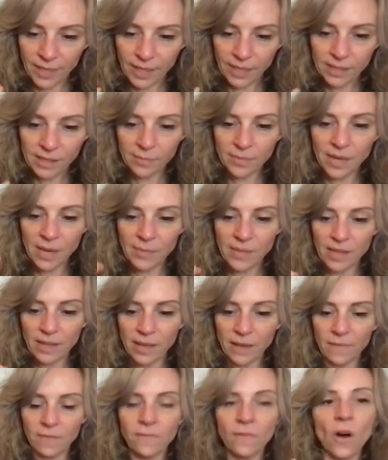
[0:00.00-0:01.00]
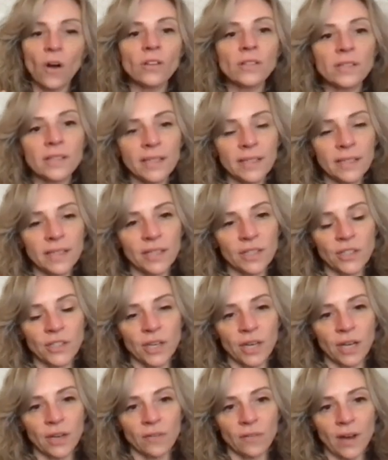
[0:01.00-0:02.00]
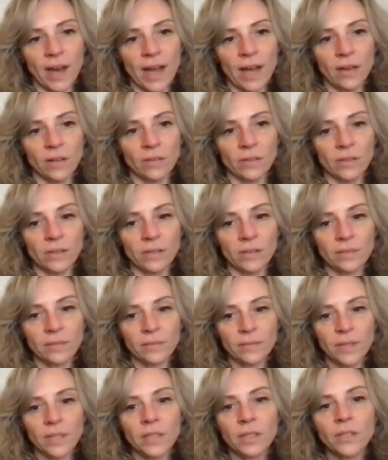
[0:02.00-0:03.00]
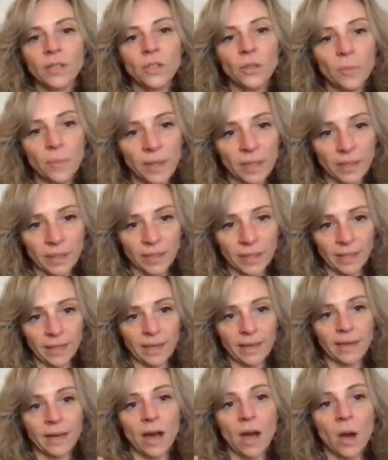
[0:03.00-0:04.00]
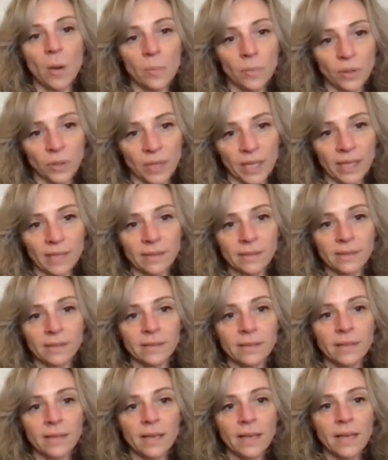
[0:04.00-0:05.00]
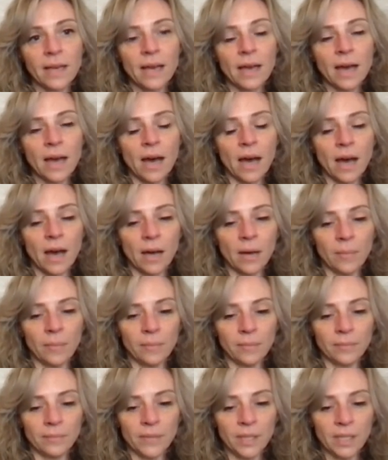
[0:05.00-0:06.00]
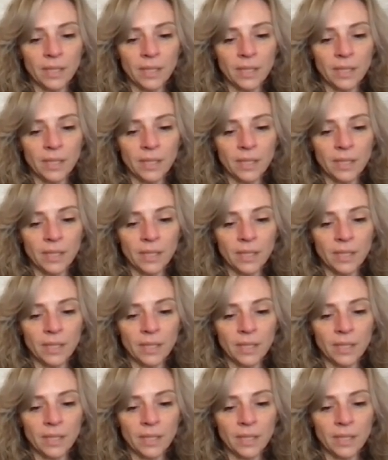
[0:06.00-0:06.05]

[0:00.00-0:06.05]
sometimes I think, false conditioning around humility and humbleness. And